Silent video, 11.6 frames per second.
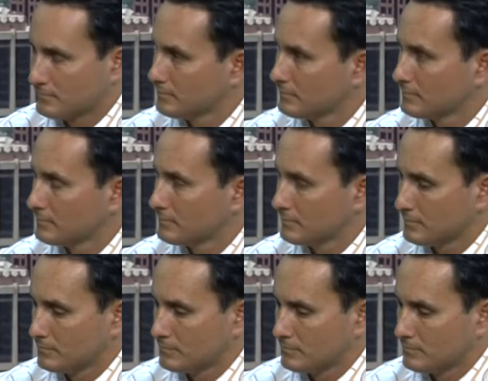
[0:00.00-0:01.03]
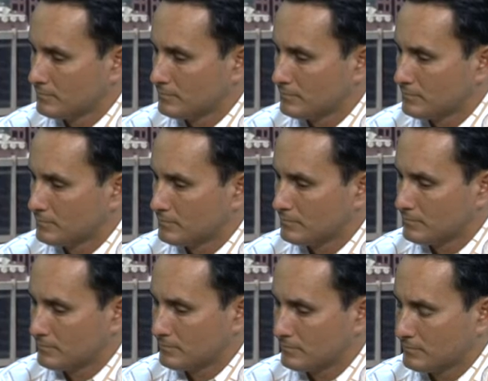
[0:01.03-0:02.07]

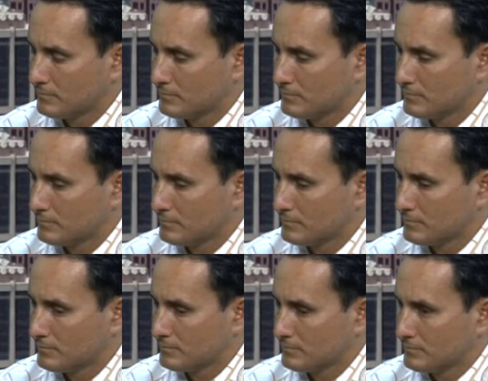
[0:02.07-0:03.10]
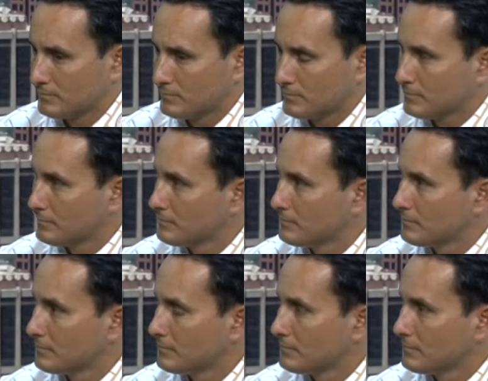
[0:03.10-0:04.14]

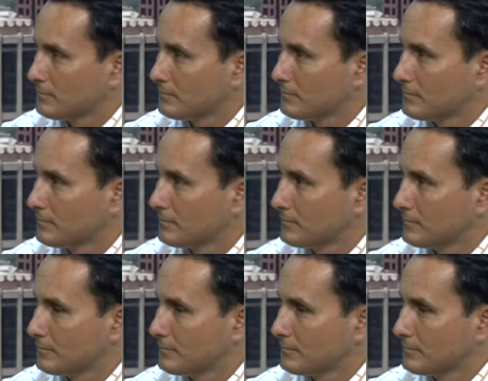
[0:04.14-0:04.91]
(silent)